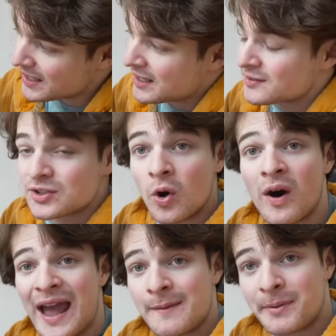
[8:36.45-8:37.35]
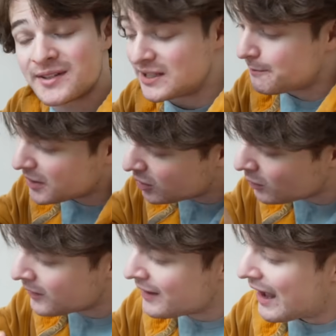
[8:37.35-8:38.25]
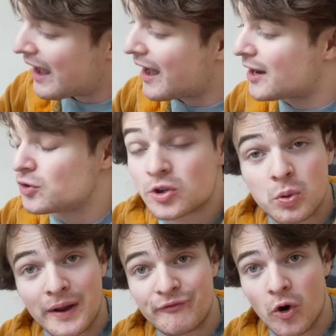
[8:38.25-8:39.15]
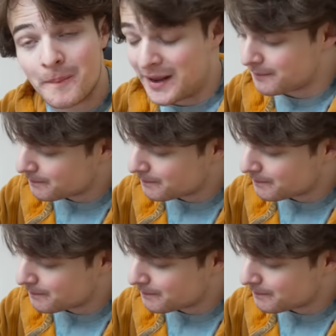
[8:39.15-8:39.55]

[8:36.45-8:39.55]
is your 8-pin CPU and your 24 main